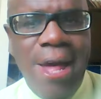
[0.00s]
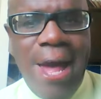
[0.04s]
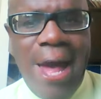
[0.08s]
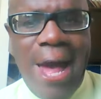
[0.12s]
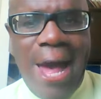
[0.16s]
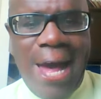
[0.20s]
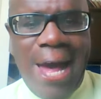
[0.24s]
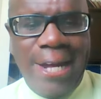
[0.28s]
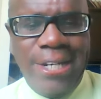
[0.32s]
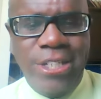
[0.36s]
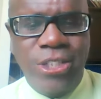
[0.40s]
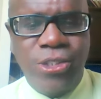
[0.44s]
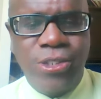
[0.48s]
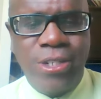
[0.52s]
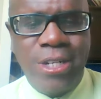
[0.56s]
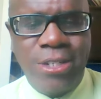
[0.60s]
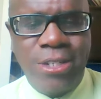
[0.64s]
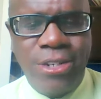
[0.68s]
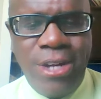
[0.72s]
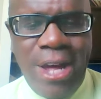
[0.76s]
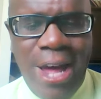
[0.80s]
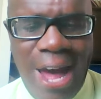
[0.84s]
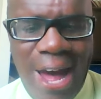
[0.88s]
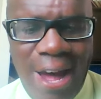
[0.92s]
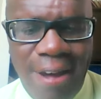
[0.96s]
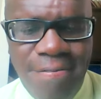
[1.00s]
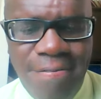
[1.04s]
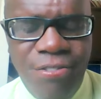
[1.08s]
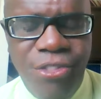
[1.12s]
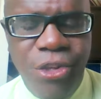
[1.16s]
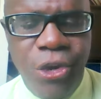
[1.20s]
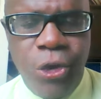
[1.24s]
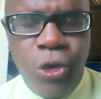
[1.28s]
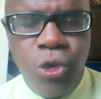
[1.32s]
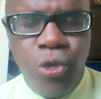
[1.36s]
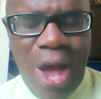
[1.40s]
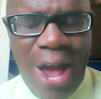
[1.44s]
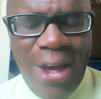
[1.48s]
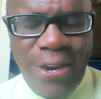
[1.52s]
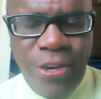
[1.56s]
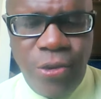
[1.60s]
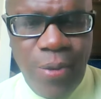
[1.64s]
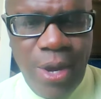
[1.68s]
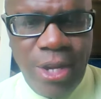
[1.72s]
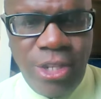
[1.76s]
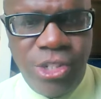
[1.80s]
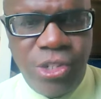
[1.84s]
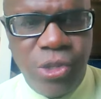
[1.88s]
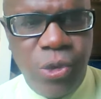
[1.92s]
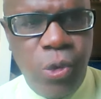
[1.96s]
and to have their
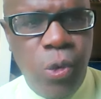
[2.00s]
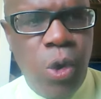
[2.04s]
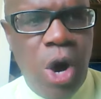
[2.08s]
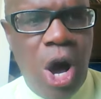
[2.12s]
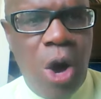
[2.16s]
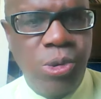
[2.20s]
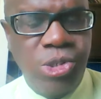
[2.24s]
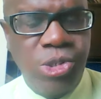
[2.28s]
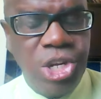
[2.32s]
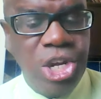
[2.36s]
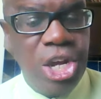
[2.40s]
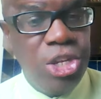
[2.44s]
graduates go out